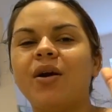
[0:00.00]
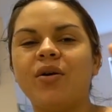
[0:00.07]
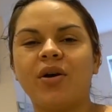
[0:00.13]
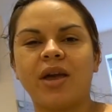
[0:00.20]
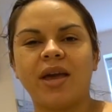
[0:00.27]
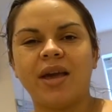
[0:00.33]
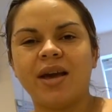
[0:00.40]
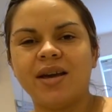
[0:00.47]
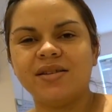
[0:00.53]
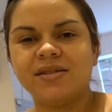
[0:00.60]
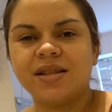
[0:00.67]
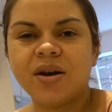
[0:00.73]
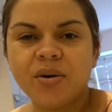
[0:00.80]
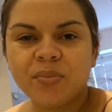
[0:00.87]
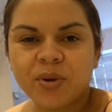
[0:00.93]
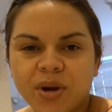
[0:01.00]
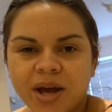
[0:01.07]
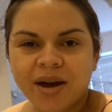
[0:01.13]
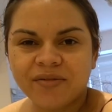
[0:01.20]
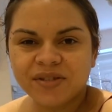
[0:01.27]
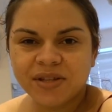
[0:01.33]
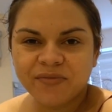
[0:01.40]
Okay guys, now I'm gonna
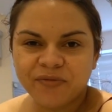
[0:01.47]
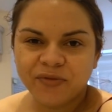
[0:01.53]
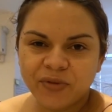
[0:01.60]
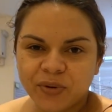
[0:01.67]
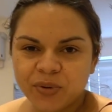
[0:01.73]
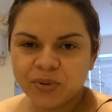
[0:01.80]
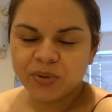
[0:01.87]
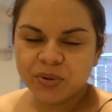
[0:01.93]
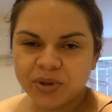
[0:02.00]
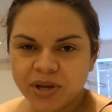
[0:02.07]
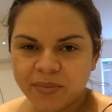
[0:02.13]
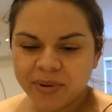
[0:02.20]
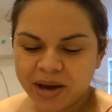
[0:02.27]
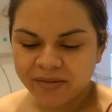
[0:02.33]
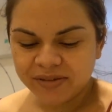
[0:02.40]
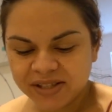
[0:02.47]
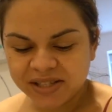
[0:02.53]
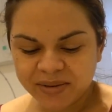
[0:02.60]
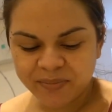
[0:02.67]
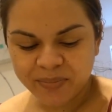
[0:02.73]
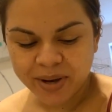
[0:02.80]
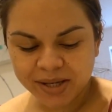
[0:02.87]
have some food. I'm having
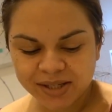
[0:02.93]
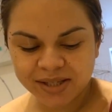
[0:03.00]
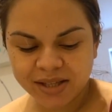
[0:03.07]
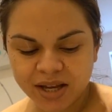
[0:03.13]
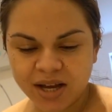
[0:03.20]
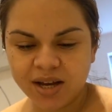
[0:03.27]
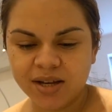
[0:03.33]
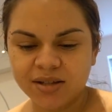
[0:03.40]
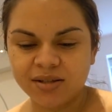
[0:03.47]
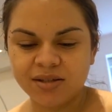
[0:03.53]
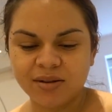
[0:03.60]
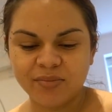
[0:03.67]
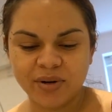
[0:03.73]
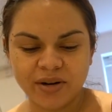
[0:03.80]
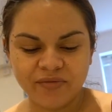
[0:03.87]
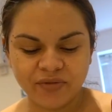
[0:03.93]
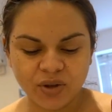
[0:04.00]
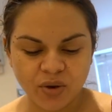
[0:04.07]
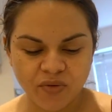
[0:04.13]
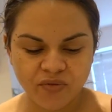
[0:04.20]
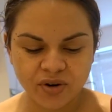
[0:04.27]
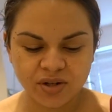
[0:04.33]
some pasta, some
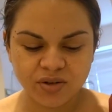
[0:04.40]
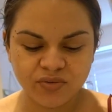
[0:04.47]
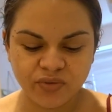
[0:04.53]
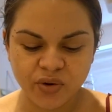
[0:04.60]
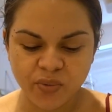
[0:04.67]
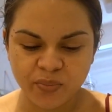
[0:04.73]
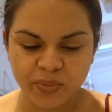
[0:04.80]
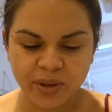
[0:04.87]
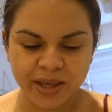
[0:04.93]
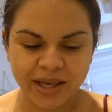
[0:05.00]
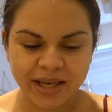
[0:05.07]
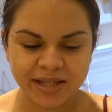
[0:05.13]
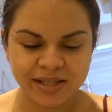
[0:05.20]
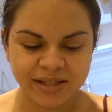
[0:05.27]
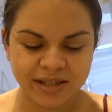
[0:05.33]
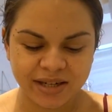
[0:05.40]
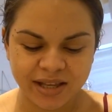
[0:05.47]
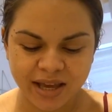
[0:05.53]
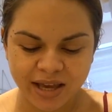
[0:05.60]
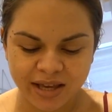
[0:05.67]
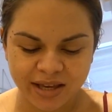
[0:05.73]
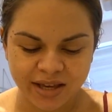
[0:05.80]
leftovers from
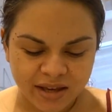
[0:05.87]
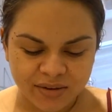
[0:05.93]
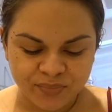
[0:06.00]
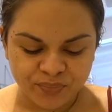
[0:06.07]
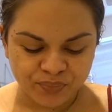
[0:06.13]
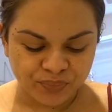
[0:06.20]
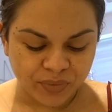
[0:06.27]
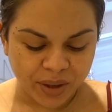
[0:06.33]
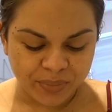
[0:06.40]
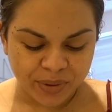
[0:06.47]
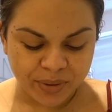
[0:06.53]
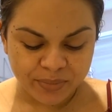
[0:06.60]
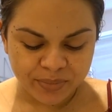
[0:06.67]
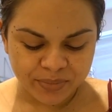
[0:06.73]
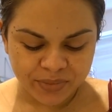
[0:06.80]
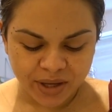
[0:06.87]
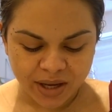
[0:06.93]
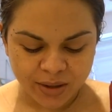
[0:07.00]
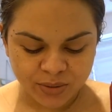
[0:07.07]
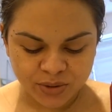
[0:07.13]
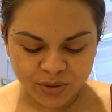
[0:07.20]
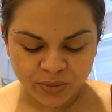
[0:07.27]
yesterday. Mm,
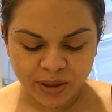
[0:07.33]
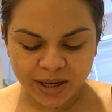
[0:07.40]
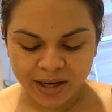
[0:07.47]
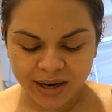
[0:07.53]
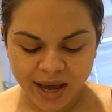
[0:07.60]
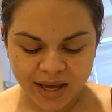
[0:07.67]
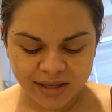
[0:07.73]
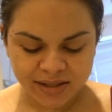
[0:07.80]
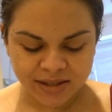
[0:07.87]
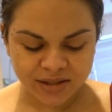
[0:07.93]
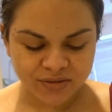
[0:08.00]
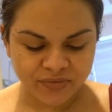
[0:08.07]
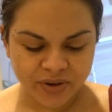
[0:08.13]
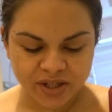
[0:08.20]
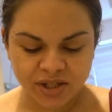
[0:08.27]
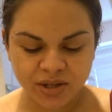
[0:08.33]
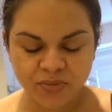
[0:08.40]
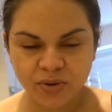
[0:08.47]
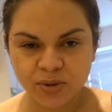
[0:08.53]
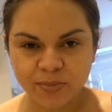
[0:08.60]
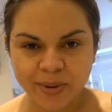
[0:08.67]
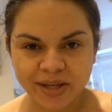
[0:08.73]
it looks really nice. It's
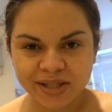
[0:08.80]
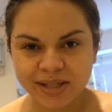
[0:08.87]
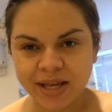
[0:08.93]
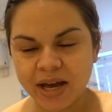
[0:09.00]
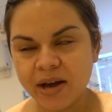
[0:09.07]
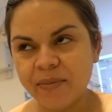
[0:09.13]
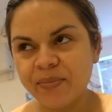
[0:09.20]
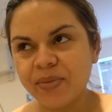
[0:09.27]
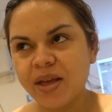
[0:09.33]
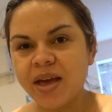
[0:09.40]
vegetables pasta.